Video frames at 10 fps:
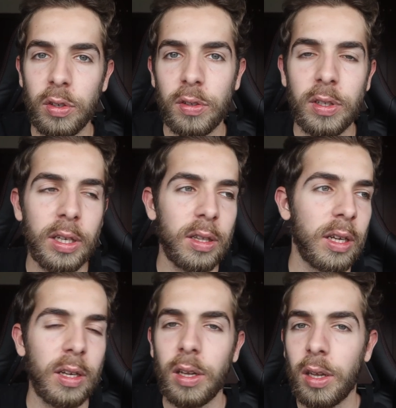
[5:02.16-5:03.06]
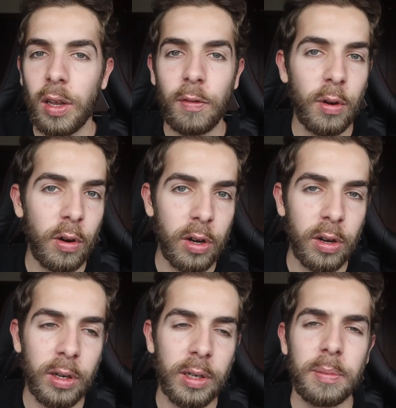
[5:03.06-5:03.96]
just like if you're
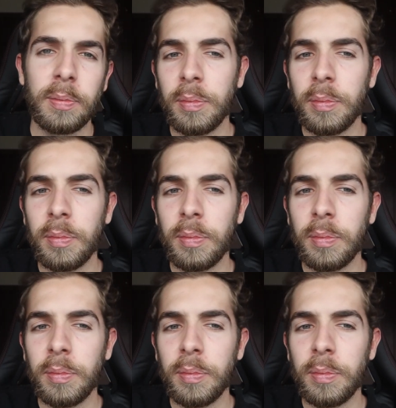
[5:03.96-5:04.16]
young,